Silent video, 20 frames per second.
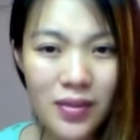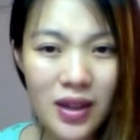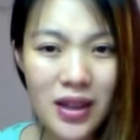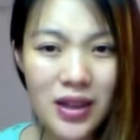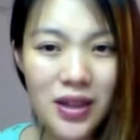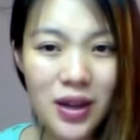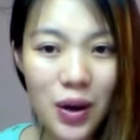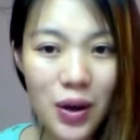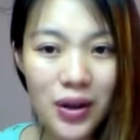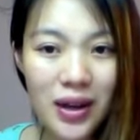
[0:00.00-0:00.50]

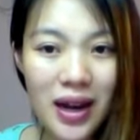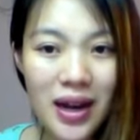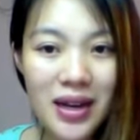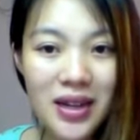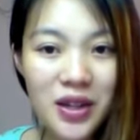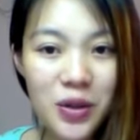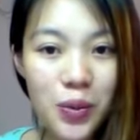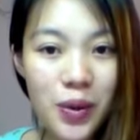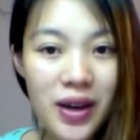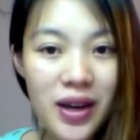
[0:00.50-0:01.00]
So
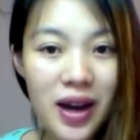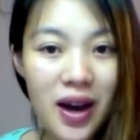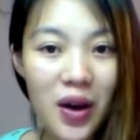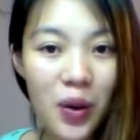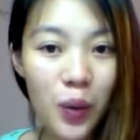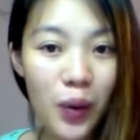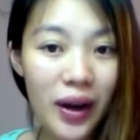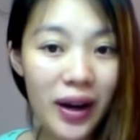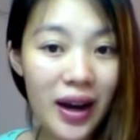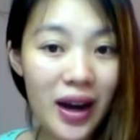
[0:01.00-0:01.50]
last week I
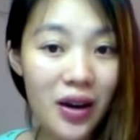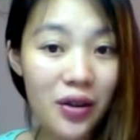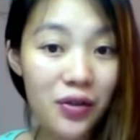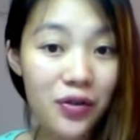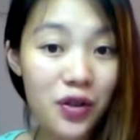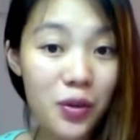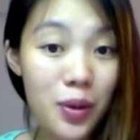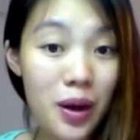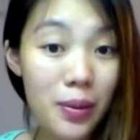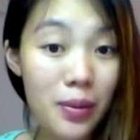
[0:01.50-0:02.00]
went out
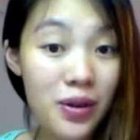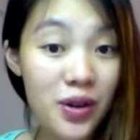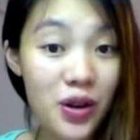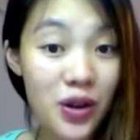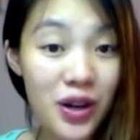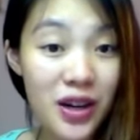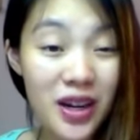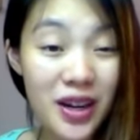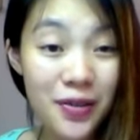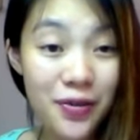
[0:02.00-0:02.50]
for my
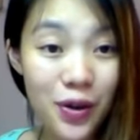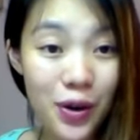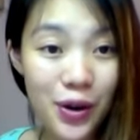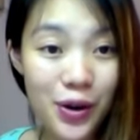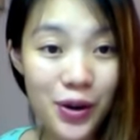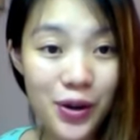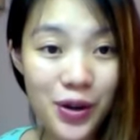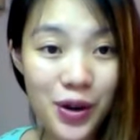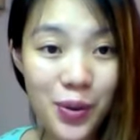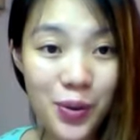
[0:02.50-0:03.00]
maternity photo
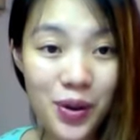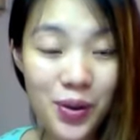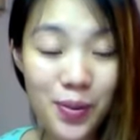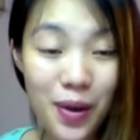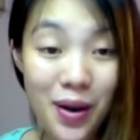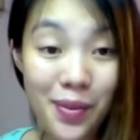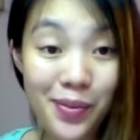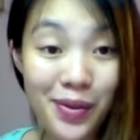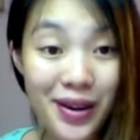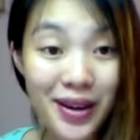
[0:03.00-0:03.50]
shoot with my
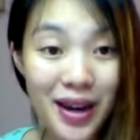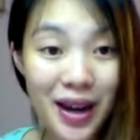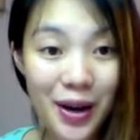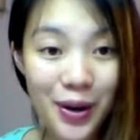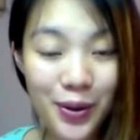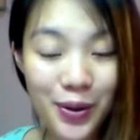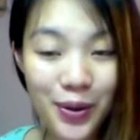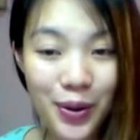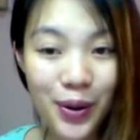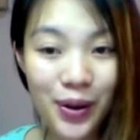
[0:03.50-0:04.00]
prenatal
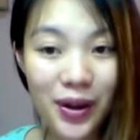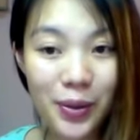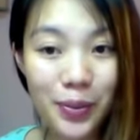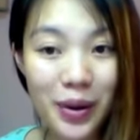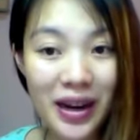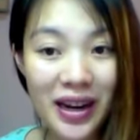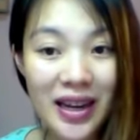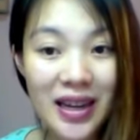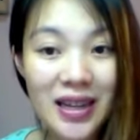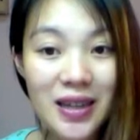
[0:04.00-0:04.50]
yoga
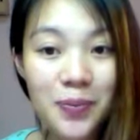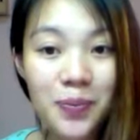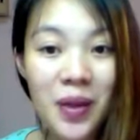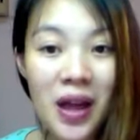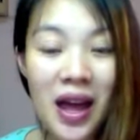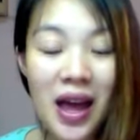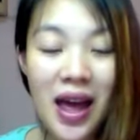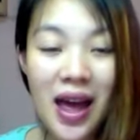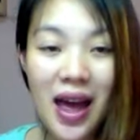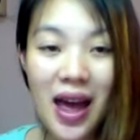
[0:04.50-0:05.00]
buddies,
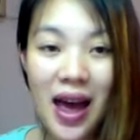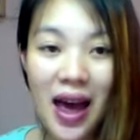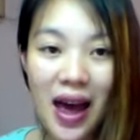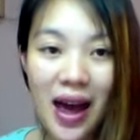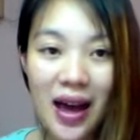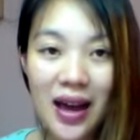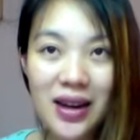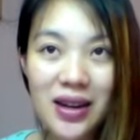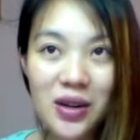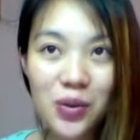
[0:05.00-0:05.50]

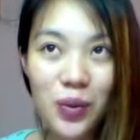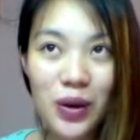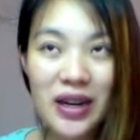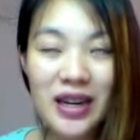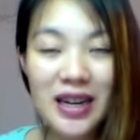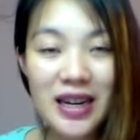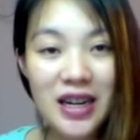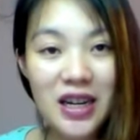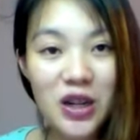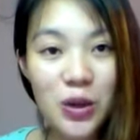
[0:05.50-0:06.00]
and we
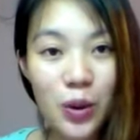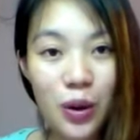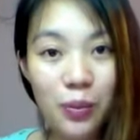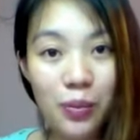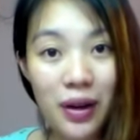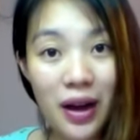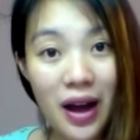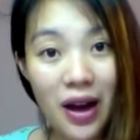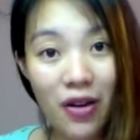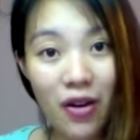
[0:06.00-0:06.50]
needed to
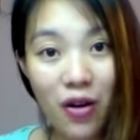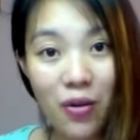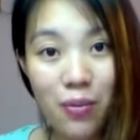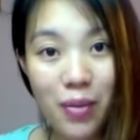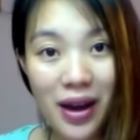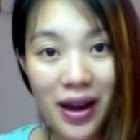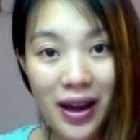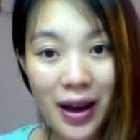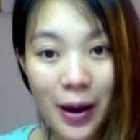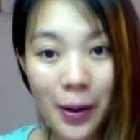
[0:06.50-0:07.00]
apply our own
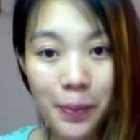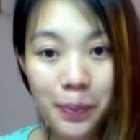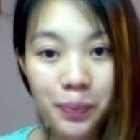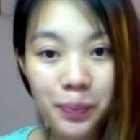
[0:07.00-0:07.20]
makeup.